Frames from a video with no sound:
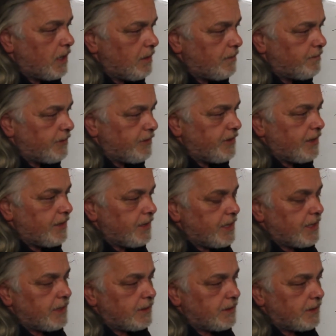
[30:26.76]

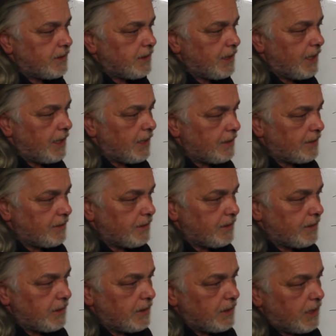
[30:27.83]
Virginia and
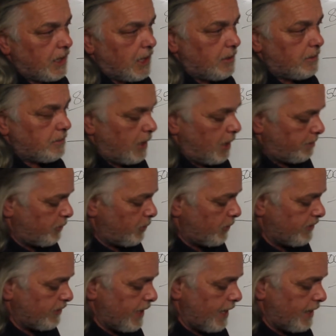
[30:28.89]
up
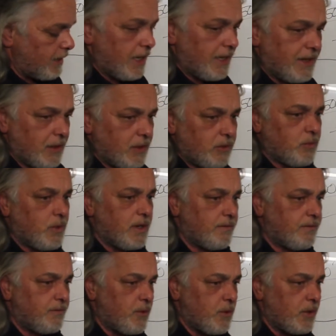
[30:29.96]
towards Canada. I think it's
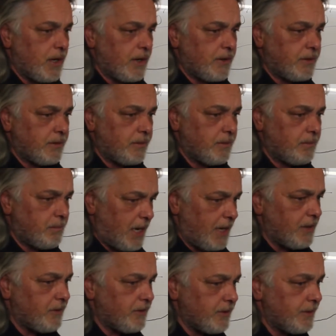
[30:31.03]
400 miles?